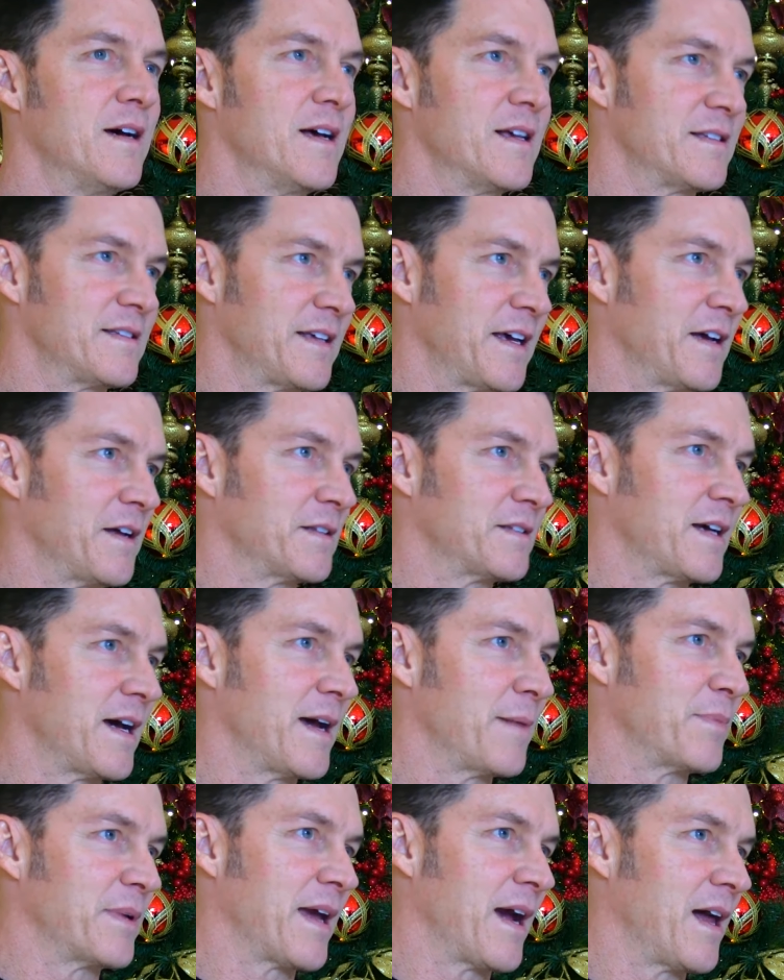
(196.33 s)
a
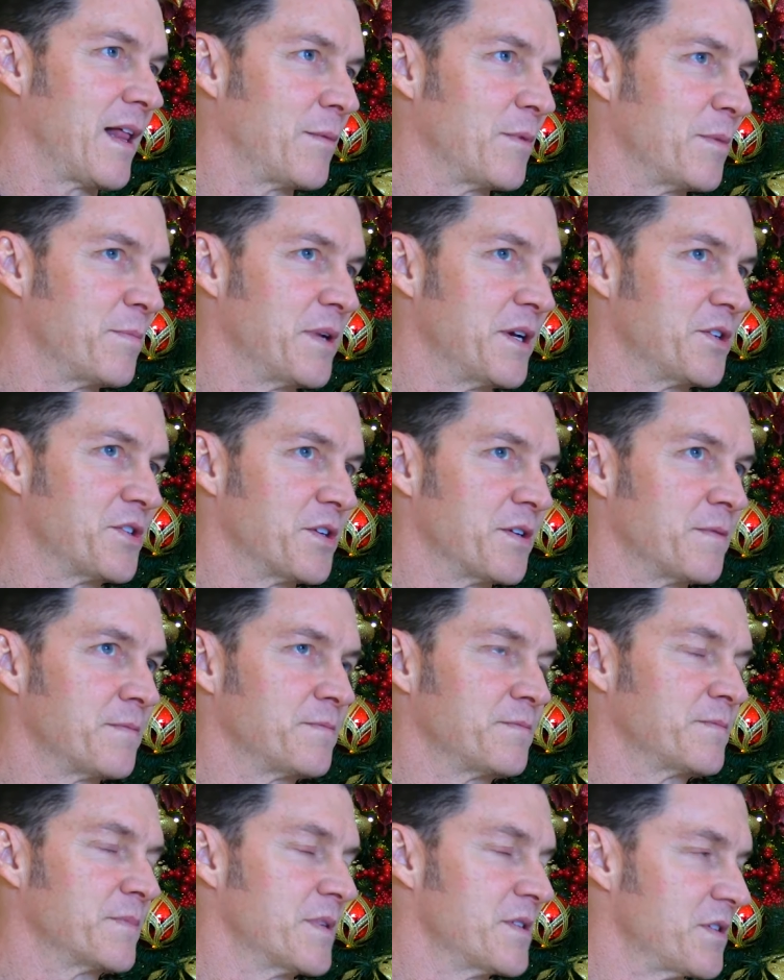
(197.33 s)
sale-type caliber pitcher,
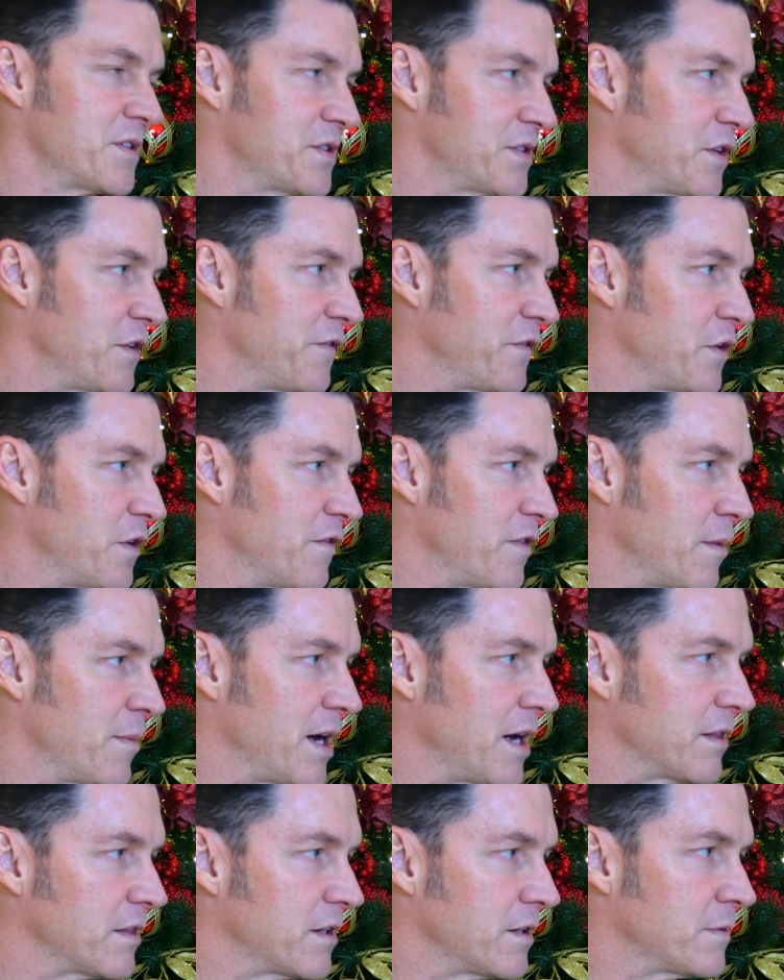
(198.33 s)
because there's so few of them
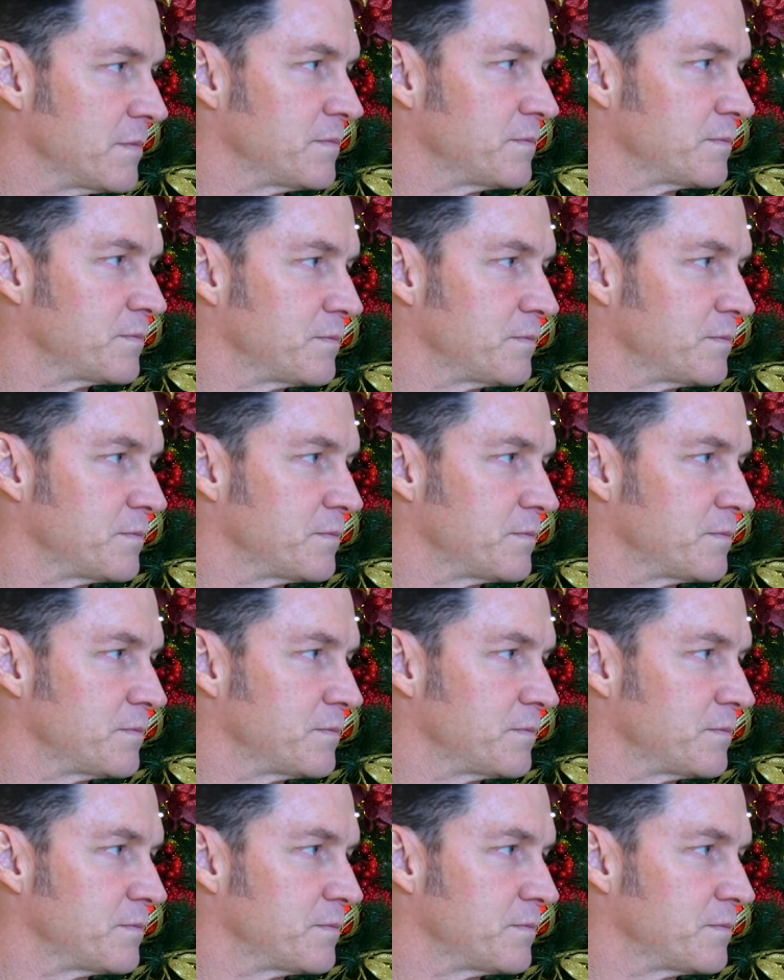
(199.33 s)
out there.